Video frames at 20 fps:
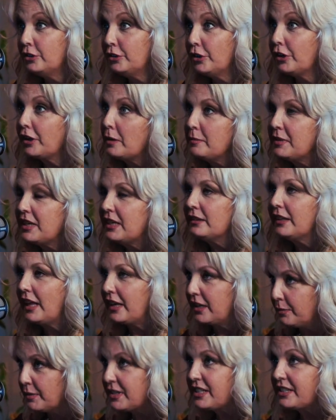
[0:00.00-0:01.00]
You know what I mean?
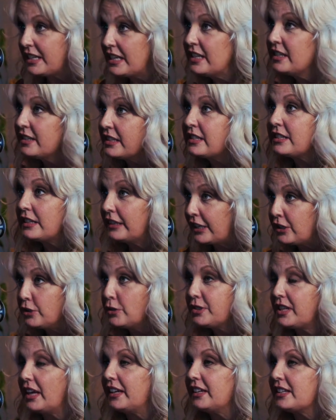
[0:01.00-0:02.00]
Like, 'cause is it, like you
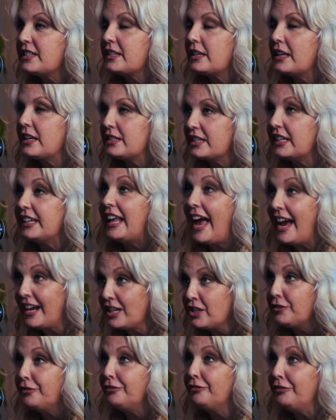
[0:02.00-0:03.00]
said, it's an
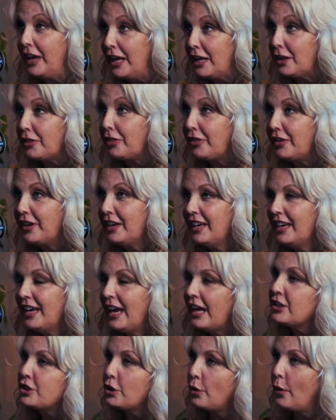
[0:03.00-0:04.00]
act of faith.
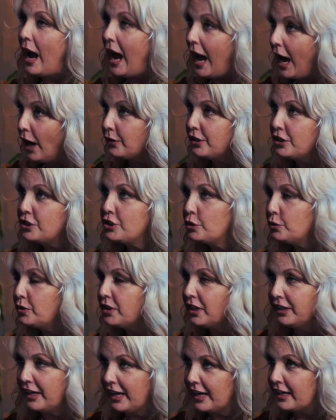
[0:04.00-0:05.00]
And so how did you
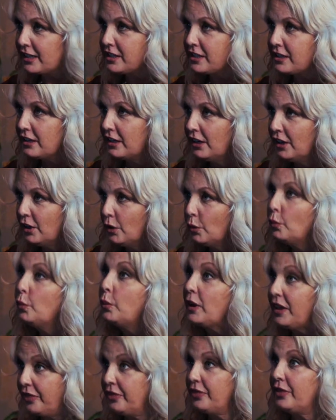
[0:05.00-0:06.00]
connect
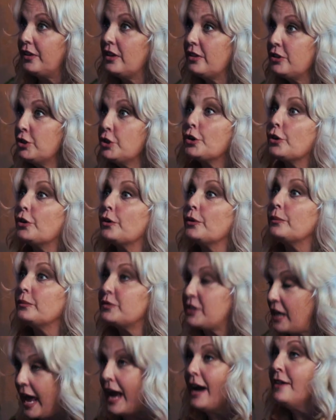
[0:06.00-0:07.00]
with
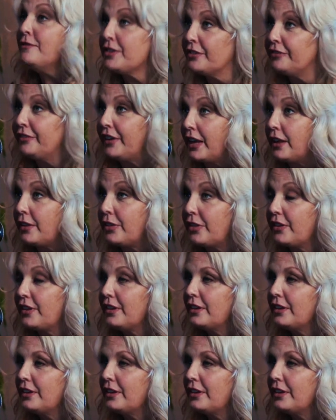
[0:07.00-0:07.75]
to have the faith?